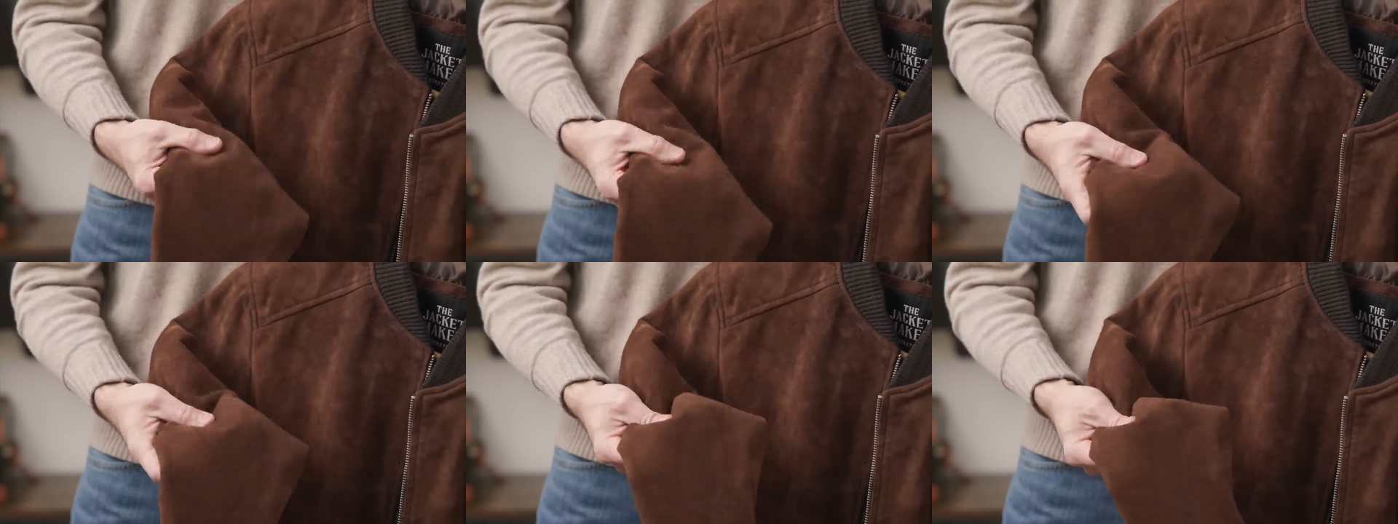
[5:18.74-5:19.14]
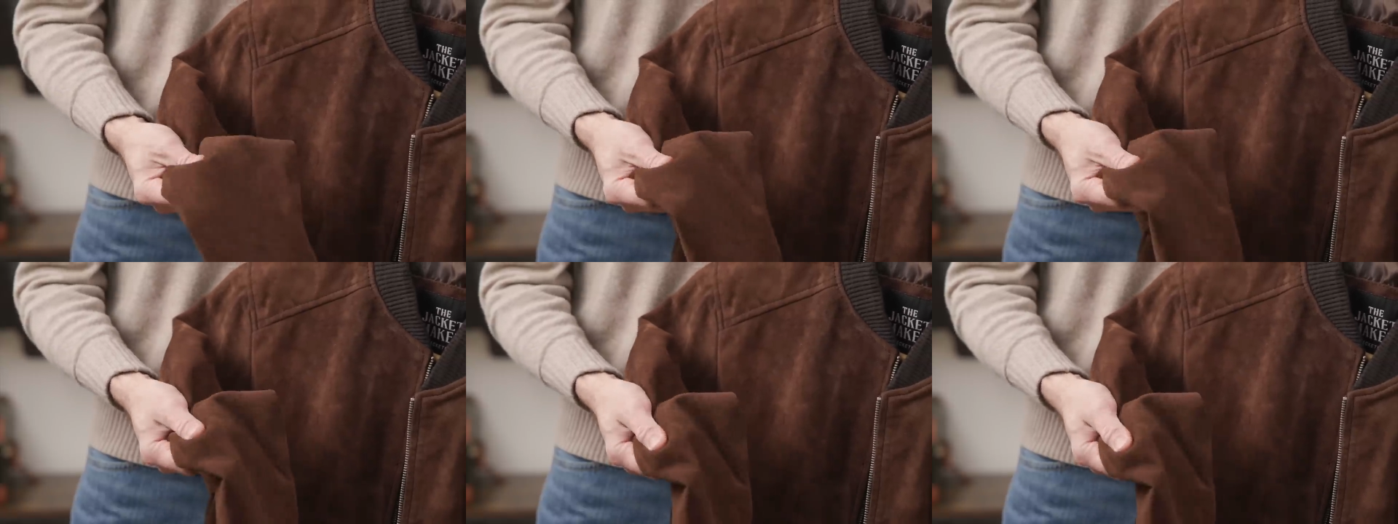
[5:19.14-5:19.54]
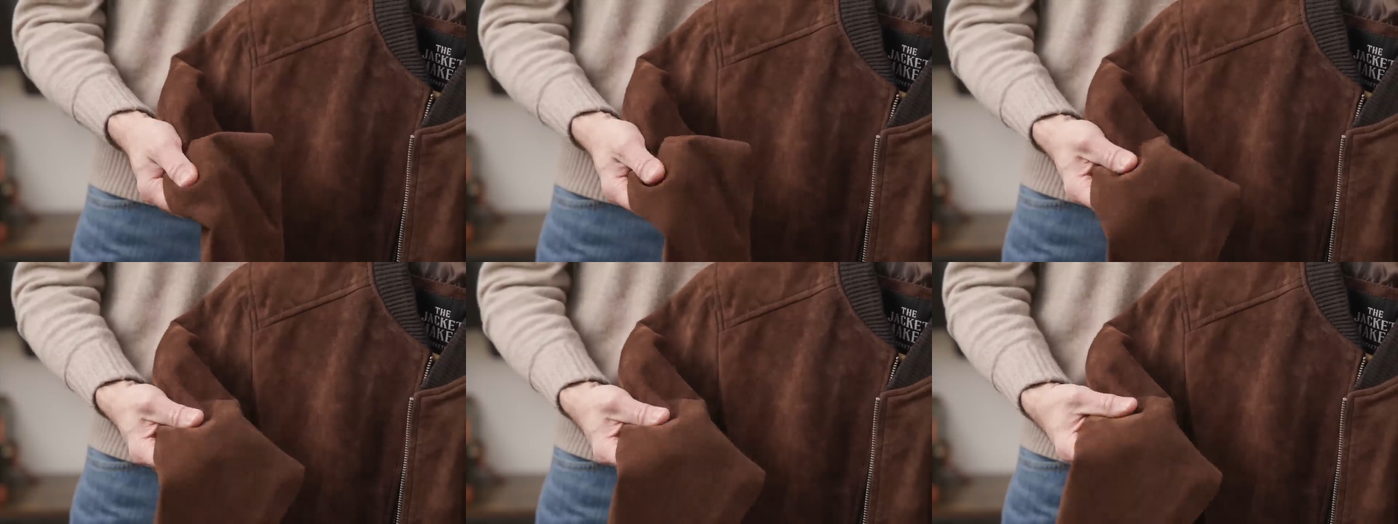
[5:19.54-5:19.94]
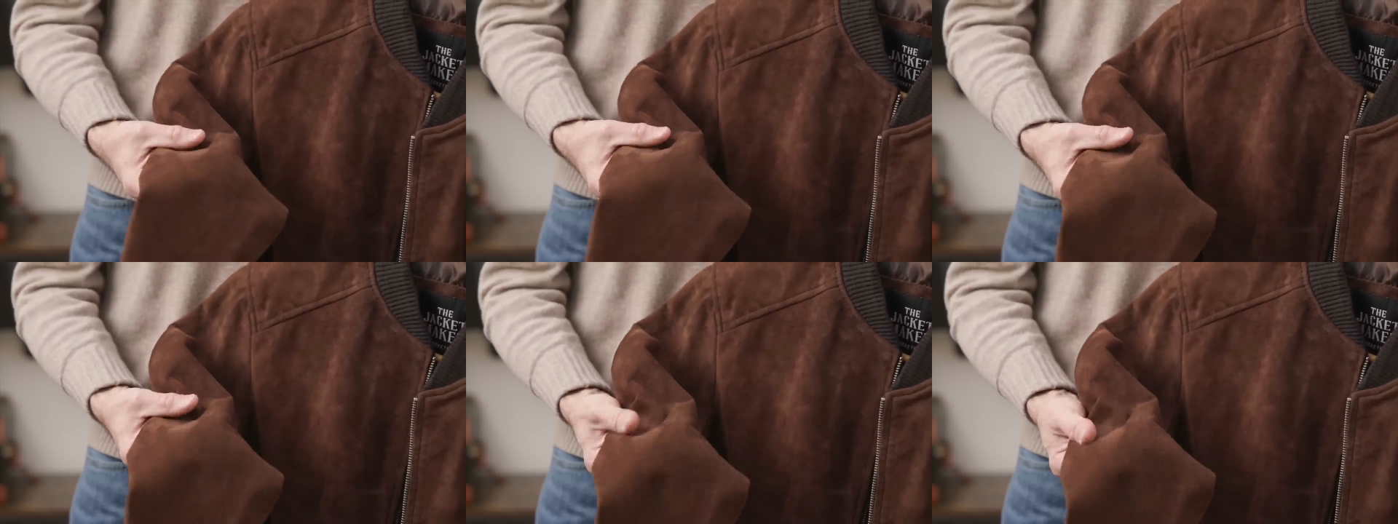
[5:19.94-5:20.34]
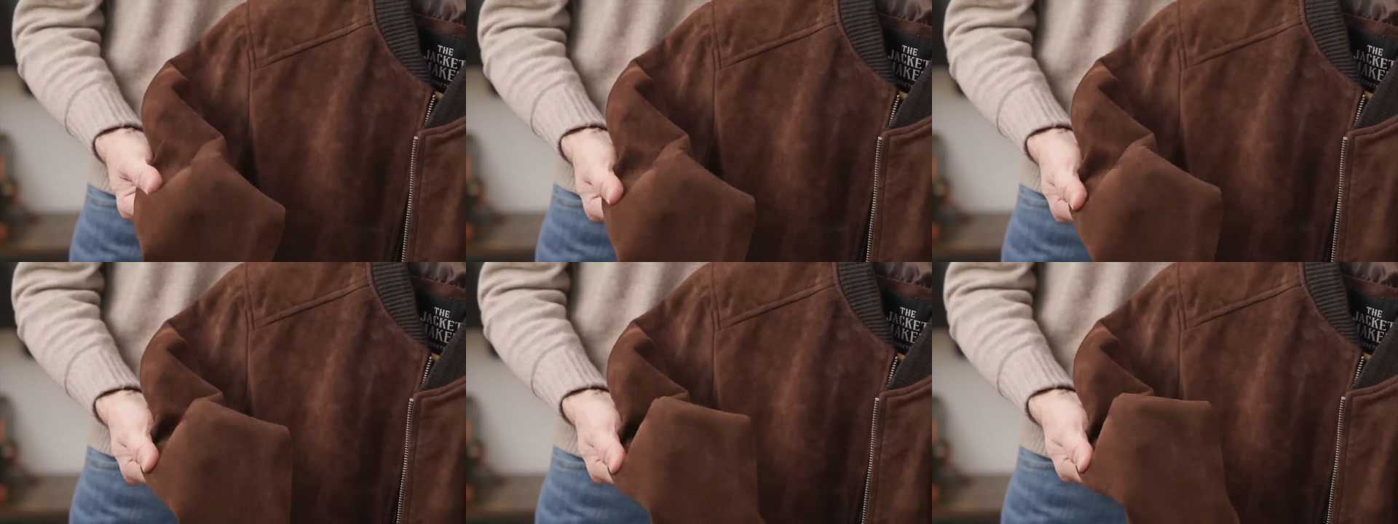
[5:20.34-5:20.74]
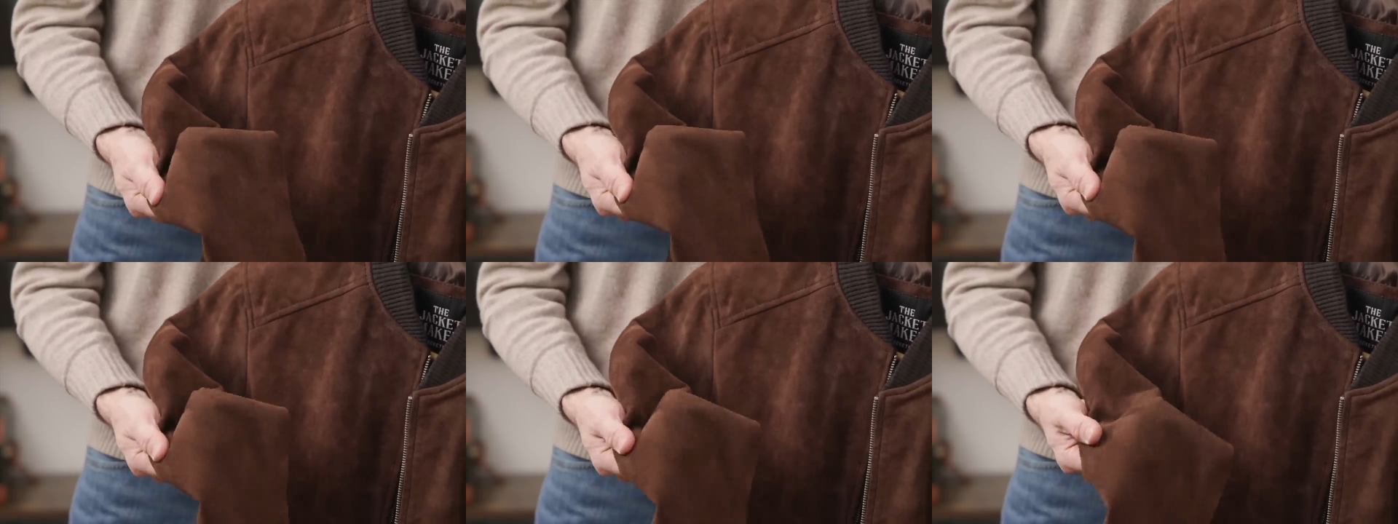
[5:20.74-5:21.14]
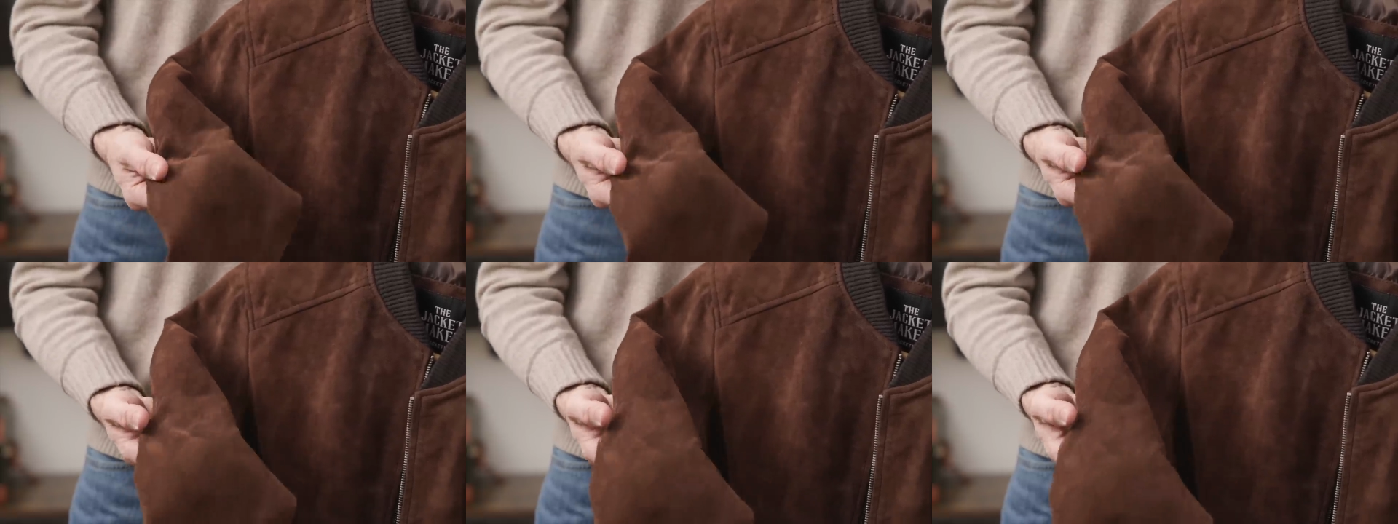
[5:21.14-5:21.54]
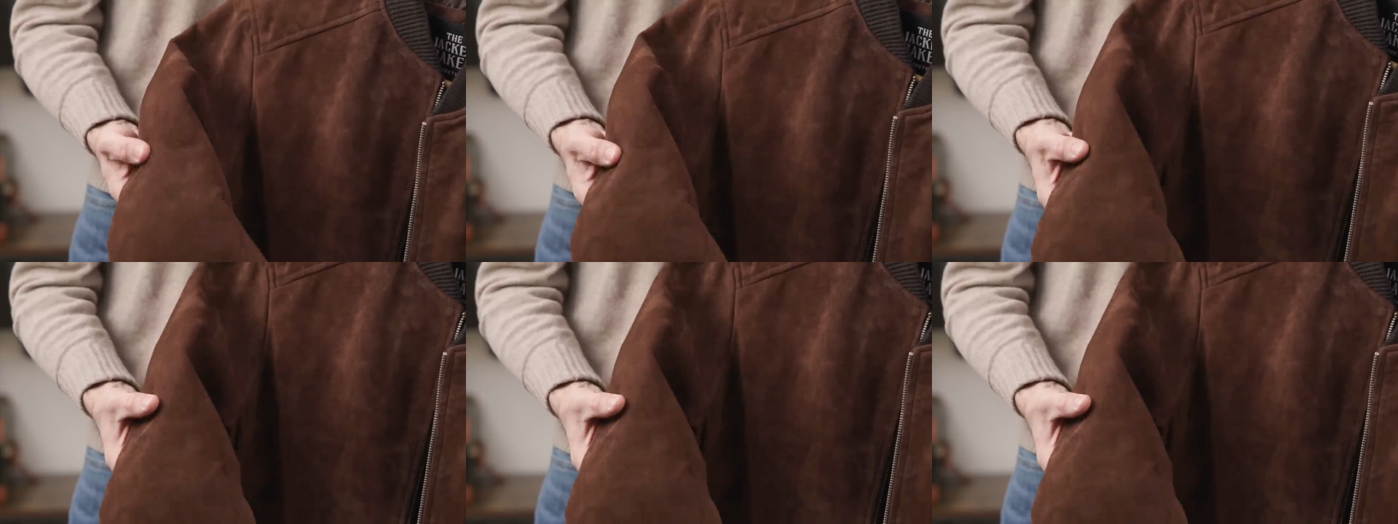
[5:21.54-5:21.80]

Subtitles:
(no speaker visible)